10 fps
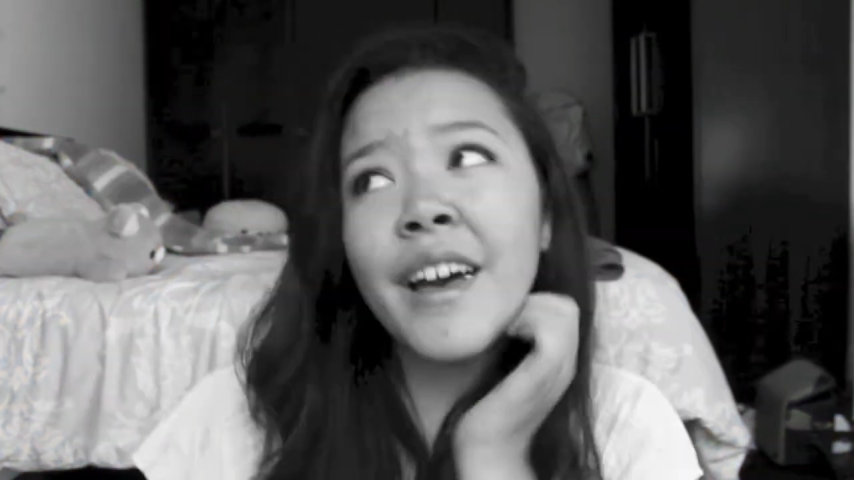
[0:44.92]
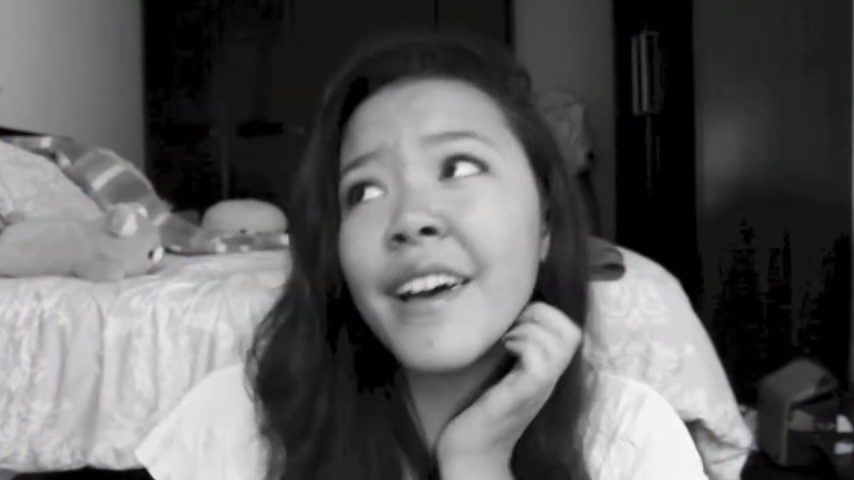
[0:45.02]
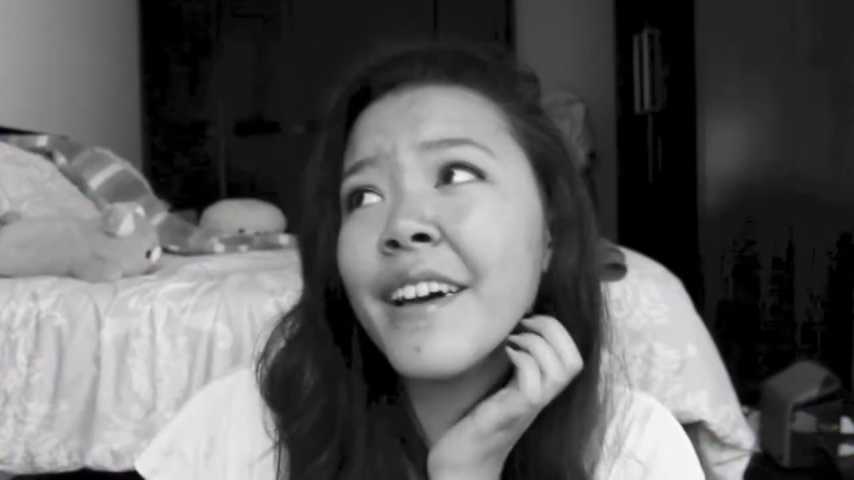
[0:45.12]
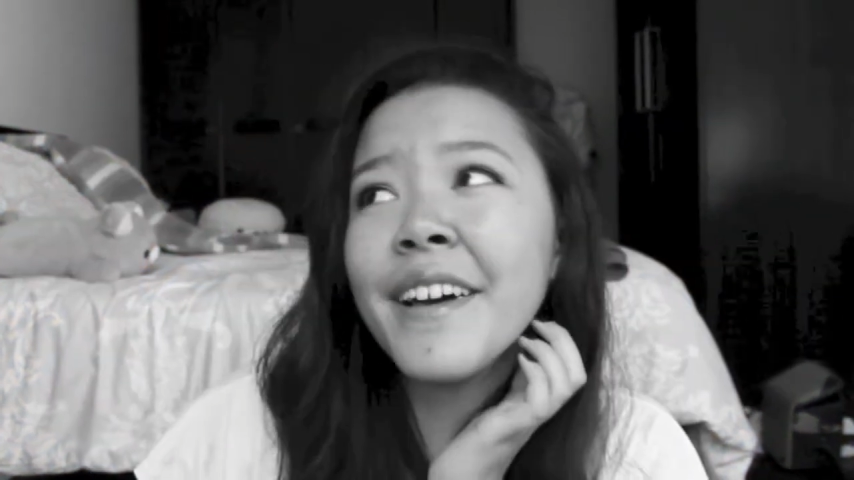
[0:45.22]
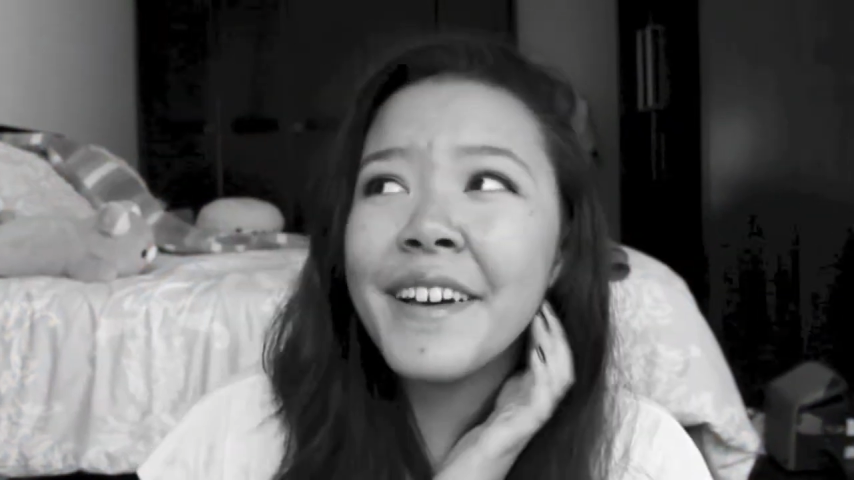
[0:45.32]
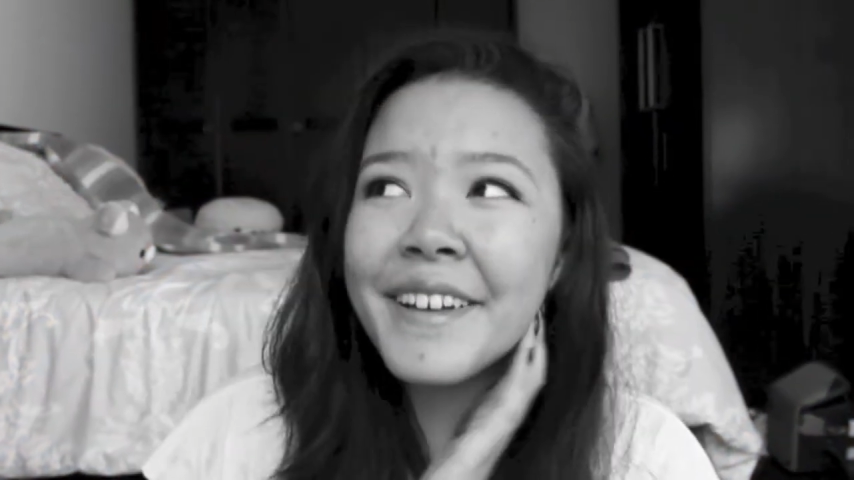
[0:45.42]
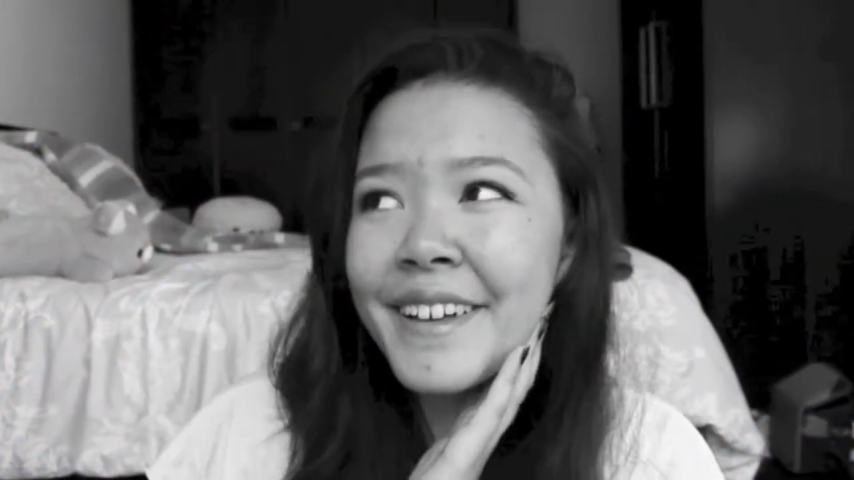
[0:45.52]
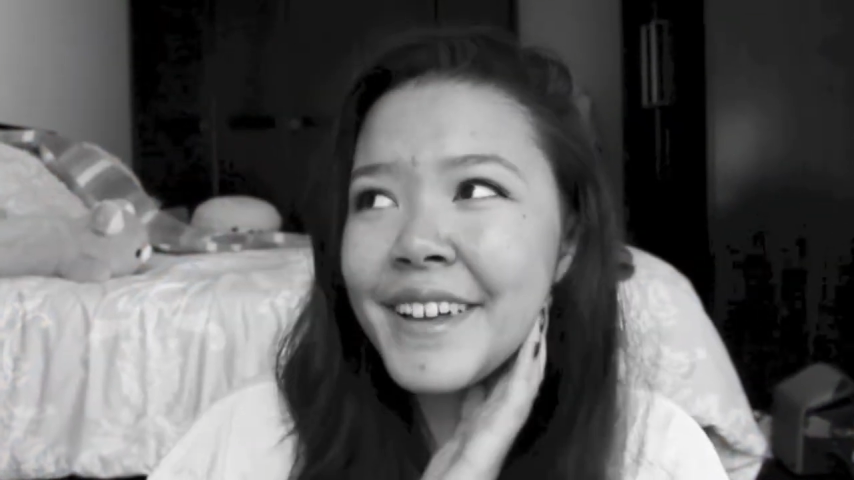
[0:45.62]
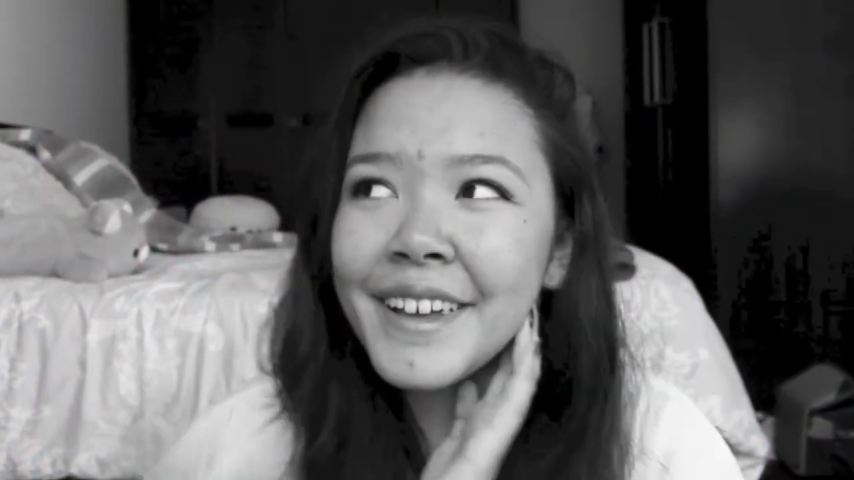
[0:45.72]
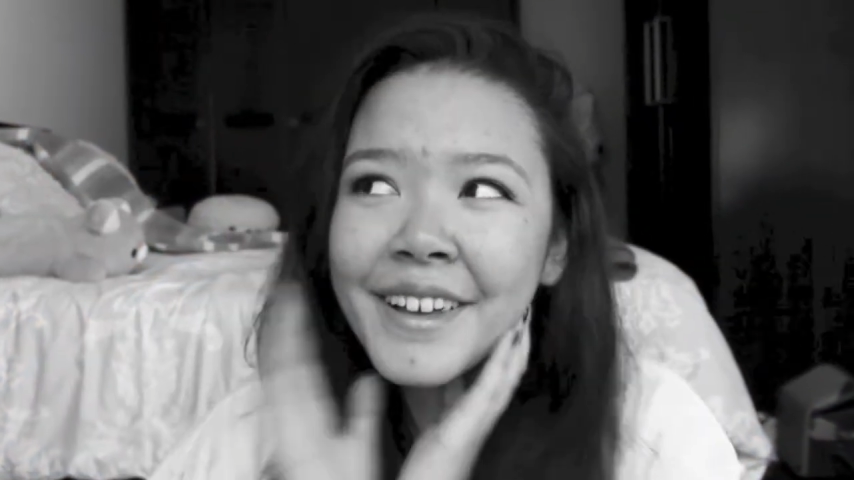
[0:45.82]

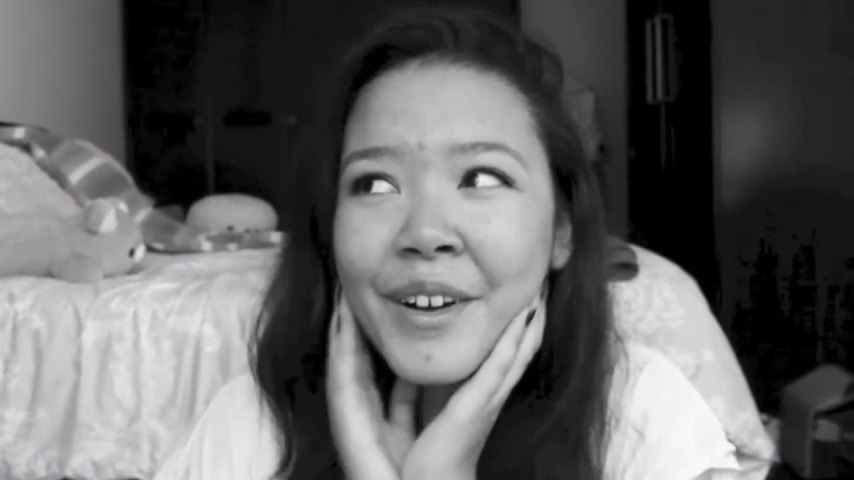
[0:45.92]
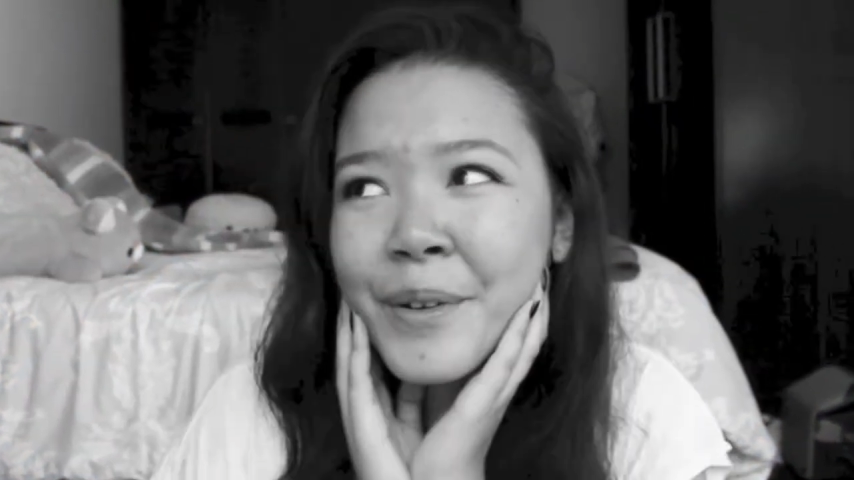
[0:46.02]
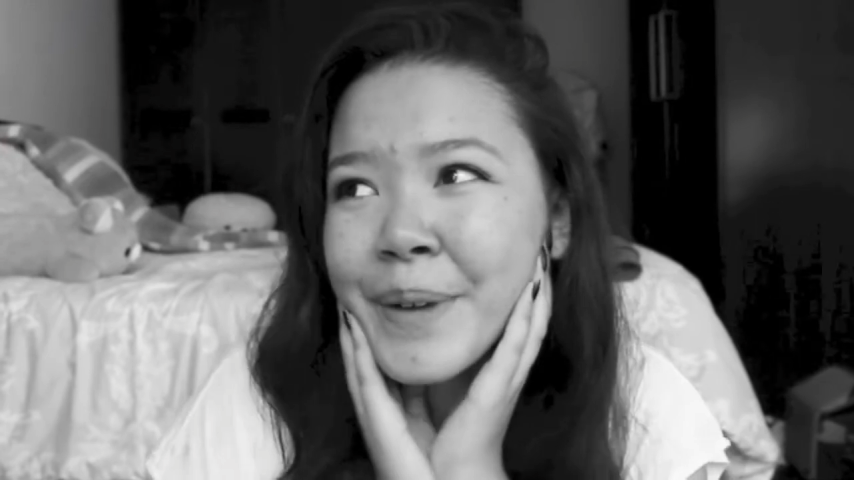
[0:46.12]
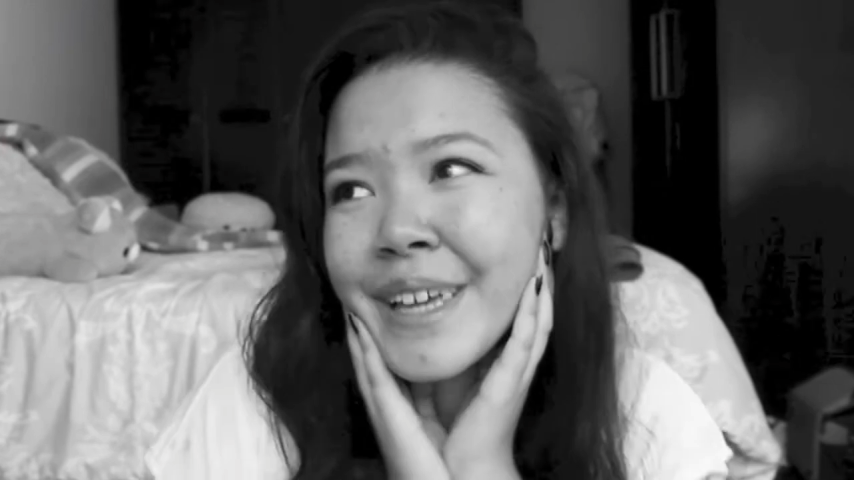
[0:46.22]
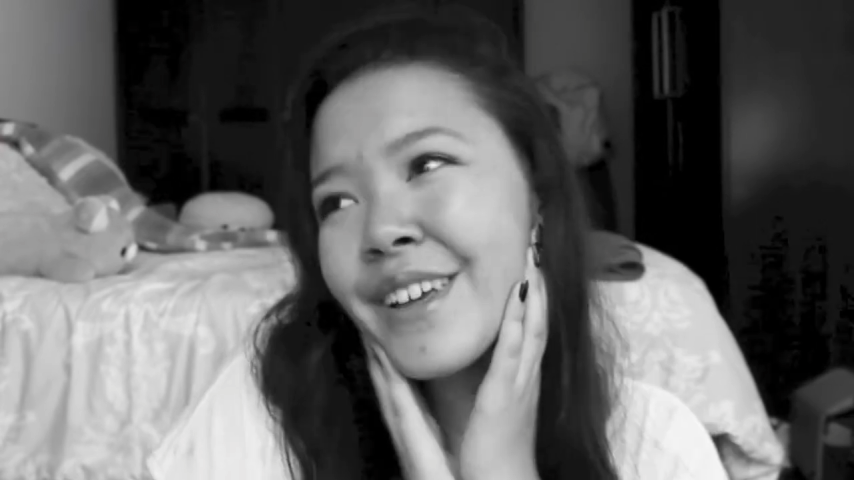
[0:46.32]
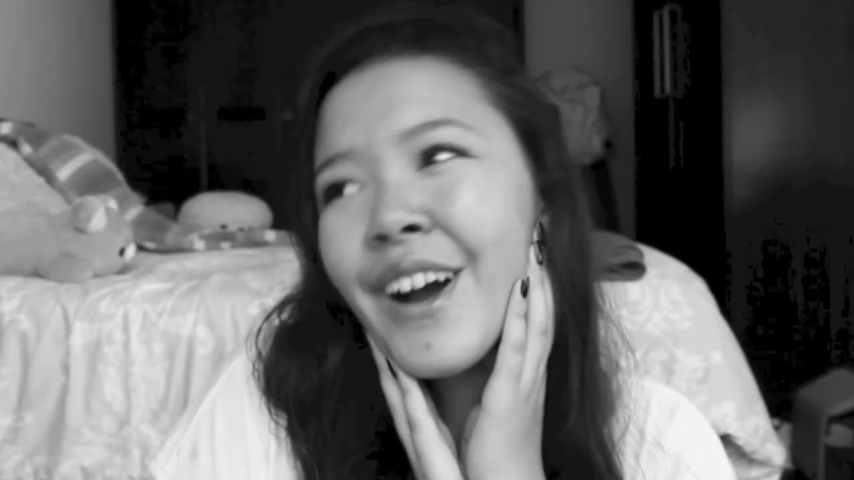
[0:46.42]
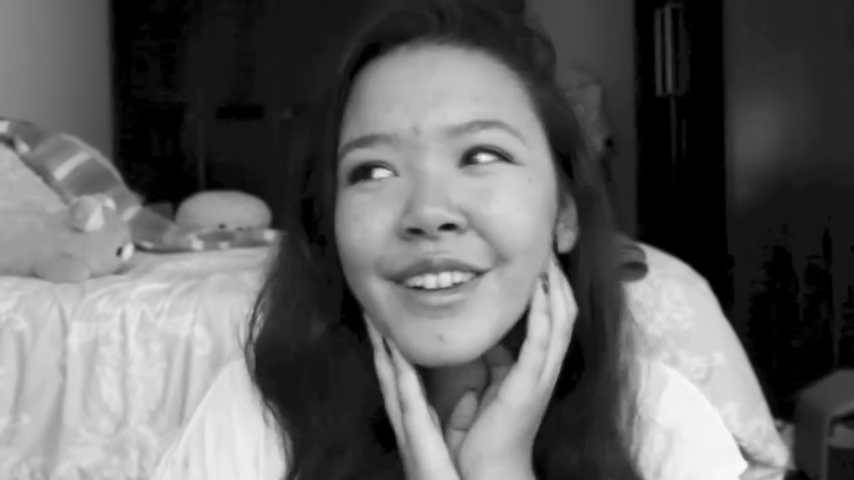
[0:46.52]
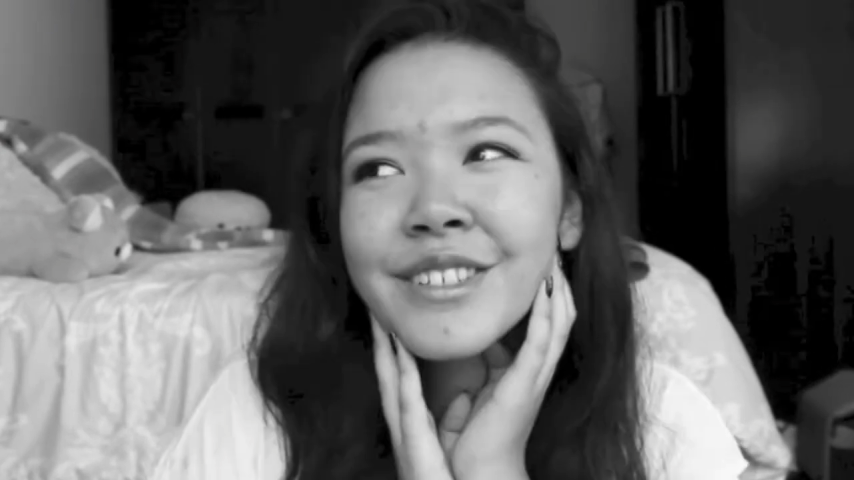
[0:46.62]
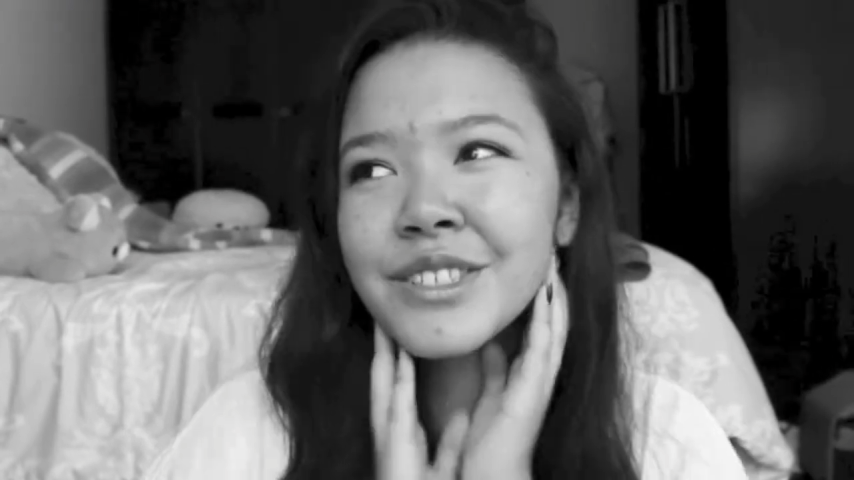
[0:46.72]
oh my god,